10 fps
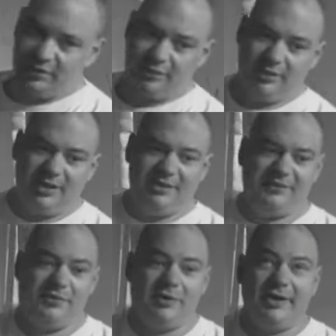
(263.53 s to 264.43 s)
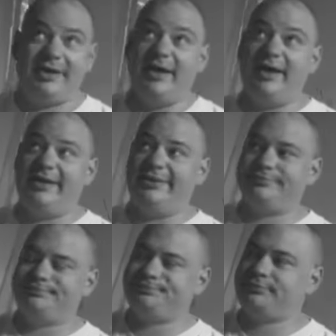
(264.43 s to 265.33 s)
Well, if you want to cut it
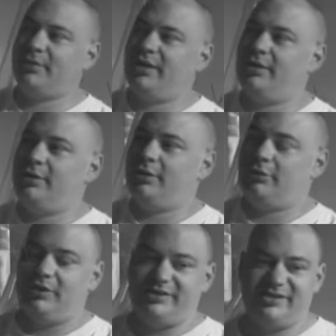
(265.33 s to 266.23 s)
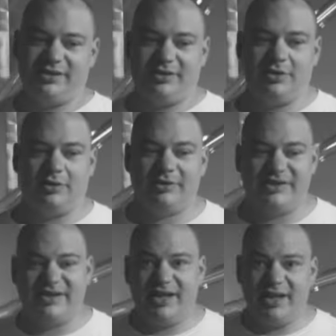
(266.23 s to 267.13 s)
while it's in the
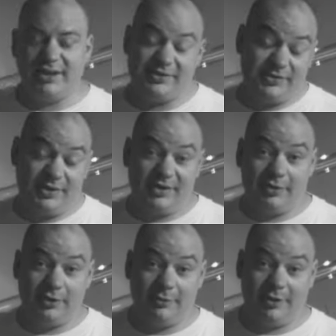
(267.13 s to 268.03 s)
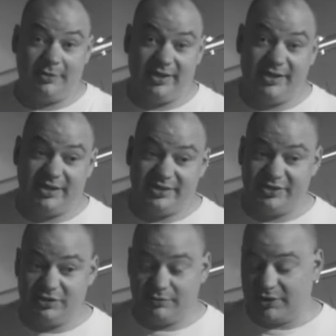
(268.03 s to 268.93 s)
cold state, there's really only one way to cut
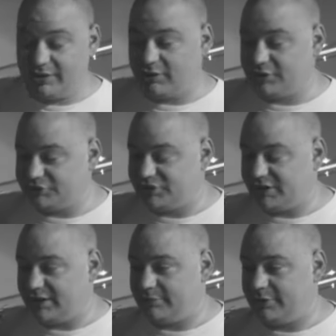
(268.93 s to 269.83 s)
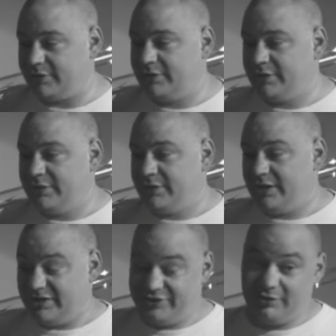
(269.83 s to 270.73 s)
tube on large diameter
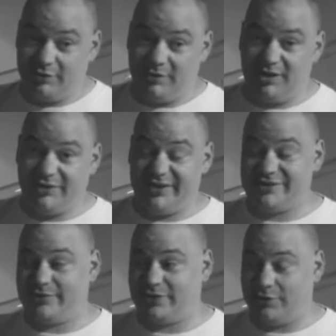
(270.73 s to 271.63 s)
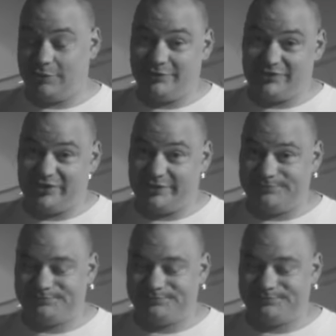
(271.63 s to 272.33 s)
and do it well, and that's with a cold saw.